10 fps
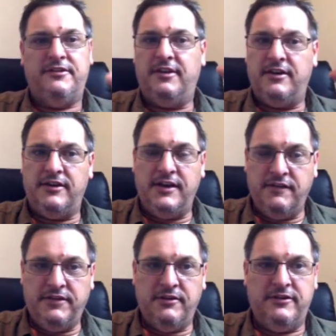So
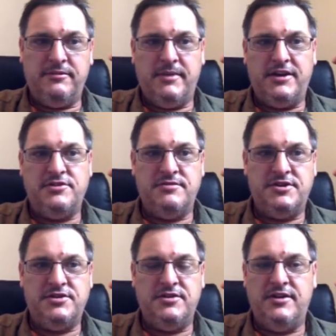if there is a major
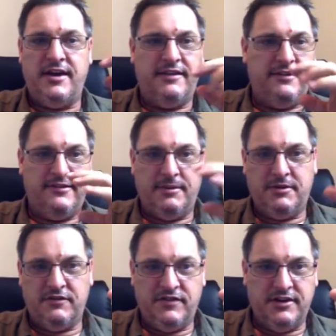issue and there's some
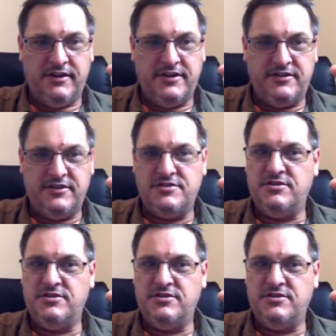configuration issue,